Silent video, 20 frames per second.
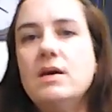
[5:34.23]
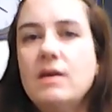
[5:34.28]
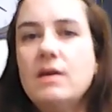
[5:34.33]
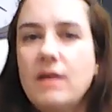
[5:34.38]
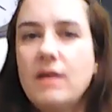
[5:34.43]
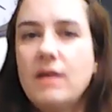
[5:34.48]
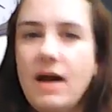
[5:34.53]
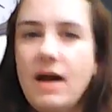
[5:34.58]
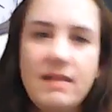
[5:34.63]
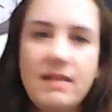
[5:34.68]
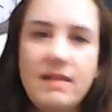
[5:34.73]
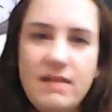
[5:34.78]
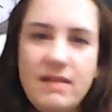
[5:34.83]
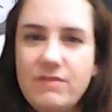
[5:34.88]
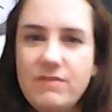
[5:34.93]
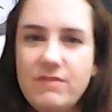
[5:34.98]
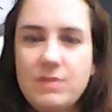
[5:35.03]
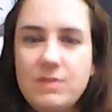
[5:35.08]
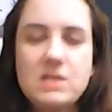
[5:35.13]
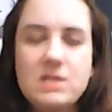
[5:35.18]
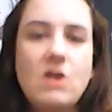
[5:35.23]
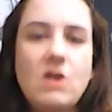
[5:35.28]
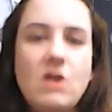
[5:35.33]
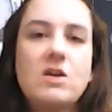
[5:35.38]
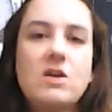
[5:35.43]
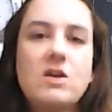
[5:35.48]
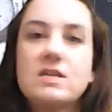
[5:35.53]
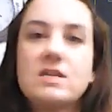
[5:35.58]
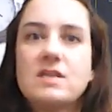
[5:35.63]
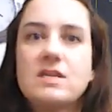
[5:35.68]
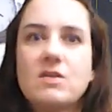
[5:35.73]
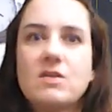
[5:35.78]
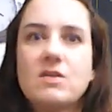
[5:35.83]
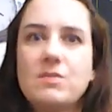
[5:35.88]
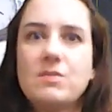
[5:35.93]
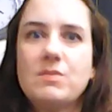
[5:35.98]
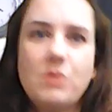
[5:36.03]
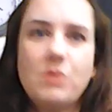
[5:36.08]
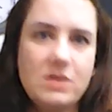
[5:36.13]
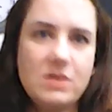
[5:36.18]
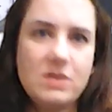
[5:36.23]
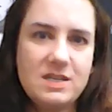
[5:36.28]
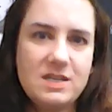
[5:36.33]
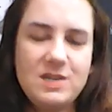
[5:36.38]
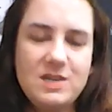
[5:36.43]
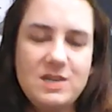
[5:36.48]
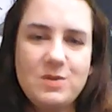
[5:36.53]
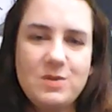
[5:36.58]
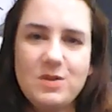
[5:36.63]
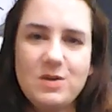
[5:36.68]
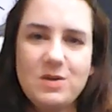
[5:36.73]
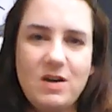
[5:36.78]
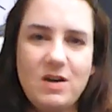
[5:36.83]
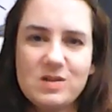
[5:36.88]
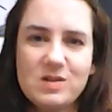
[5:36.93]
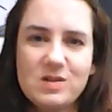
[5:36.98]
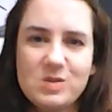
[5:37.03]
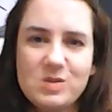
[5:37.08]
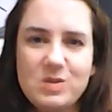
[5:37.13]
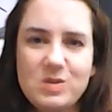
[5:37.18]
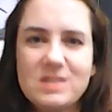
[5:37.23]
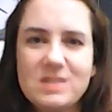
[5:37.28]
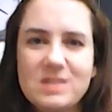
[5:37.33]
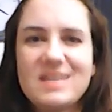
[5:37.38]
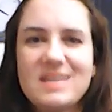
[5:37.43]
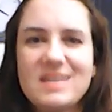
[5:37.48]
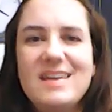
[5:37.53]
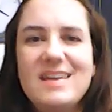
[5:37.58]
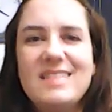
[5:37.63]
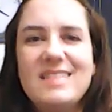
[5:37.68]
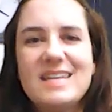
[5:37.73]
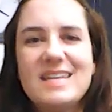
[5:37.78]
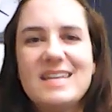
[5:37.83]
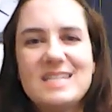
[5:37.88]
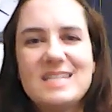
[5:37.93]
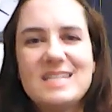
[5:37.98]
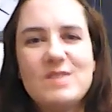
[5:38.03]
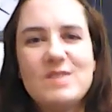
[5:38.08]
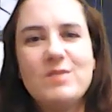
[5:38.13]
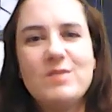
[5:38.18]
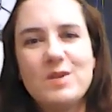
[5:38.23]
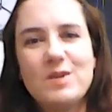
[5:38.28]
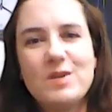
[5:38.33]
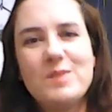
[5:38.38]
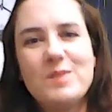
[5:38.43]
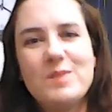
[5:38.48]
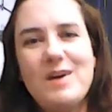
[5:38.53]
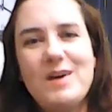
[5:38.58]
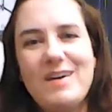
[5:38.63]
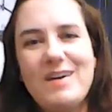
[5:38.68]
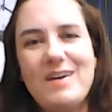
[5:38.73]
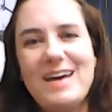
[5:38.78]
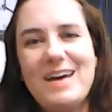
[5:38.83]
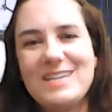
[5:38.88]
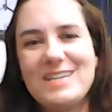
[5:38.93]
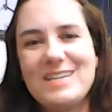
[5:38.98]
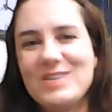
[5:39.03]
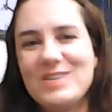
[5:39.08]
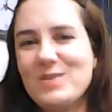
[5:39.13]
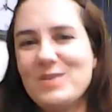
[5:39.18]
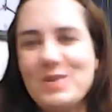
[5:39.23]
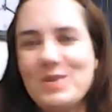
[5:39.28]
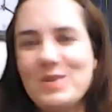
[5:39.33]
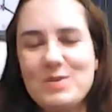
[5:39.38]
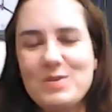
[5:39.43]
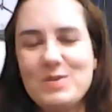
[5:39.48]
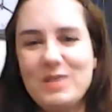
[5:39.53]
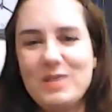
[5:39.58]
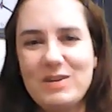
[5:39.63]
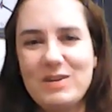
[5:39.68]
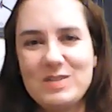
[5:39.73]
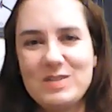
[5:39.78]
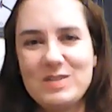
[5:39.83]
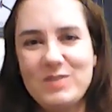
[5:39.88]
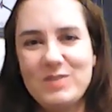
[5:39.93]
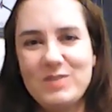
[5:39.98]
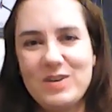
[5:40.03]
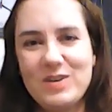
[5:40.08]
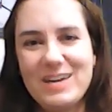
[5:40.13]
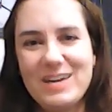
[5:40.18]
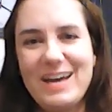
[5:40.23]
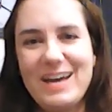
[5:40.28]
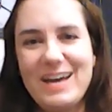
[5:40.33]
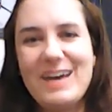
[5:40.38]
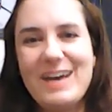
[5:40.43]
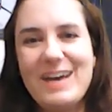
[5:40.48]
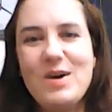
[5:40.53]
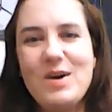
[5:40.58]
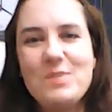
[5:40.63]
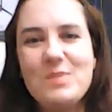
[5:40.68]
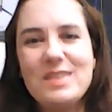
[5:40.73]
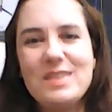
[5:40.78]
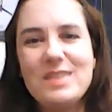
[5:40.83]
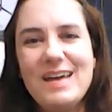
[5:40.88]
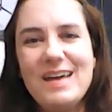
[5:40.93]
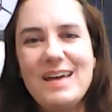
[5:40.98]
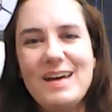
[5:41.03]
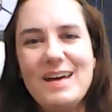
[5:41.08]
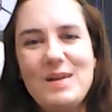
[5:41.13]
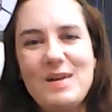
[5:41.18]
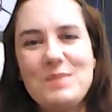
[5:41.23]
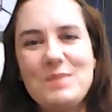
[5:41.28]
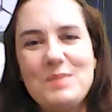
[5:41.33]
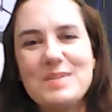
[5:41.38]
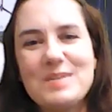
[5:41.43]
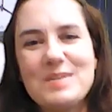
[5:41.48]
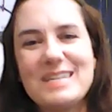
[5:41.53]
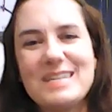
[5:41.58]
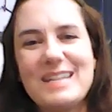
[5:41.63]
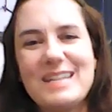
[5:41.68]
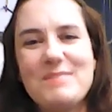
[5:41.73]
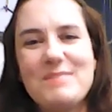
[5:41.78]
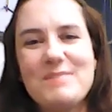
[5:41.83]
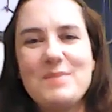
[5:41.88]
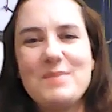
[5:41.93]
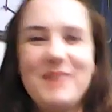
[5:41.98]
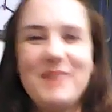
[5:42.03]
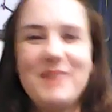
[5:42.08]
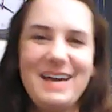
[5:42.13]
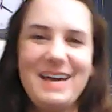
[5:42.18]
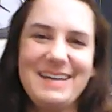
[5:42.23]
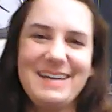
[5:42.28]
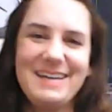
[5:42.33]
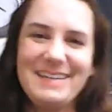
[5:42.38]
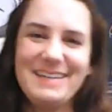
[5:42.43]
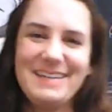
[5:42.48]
highlight famous artists that are important to you or art schools, things that you've learned about as you're going through layers of learning. I hope that helps. Bye-bye.